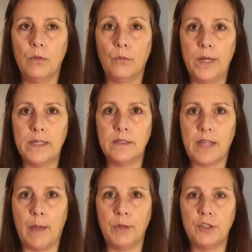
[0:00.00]

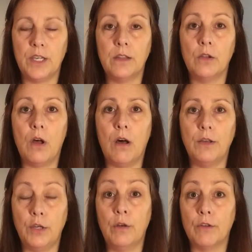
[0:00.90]
reestablishing the
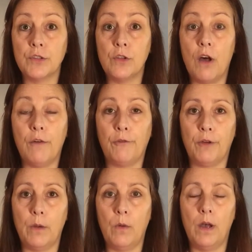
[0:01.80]
universal law of
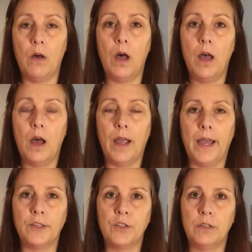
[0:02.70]
free will. I
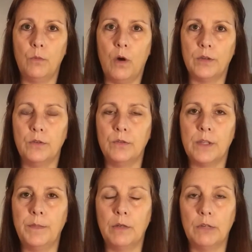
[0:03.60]
actually walked through
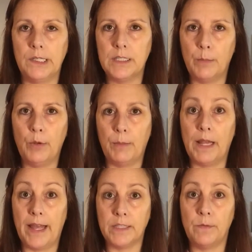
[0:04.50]
something really simple in my
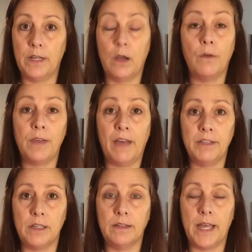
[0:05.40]
last video. If you
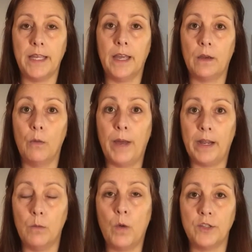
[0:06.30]
haven't done that yet, go
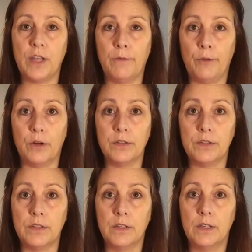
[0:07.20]
back and watch that
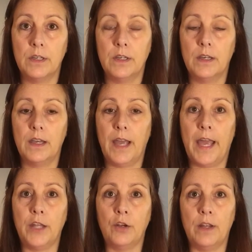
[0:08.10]
first.
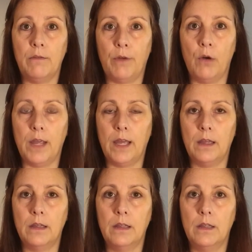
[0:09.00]
And you're
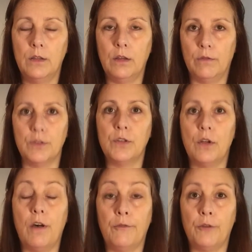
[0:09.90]
invoking the universal
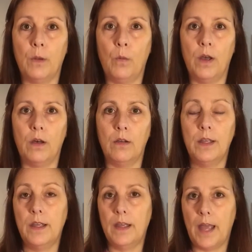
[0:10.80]
law of free will.
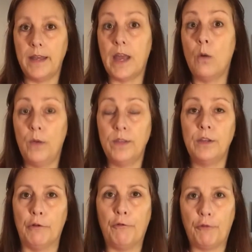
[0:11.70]
And now with
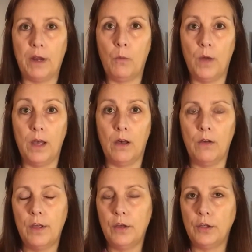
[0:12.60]
your free will,
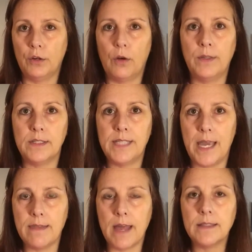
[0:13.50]
you're going to
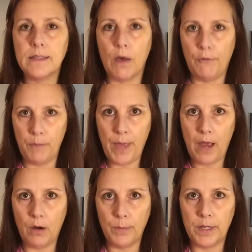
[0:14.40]
take that
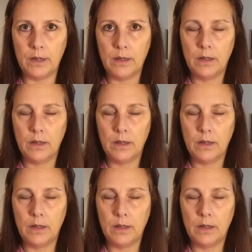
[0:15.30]
self-empowerment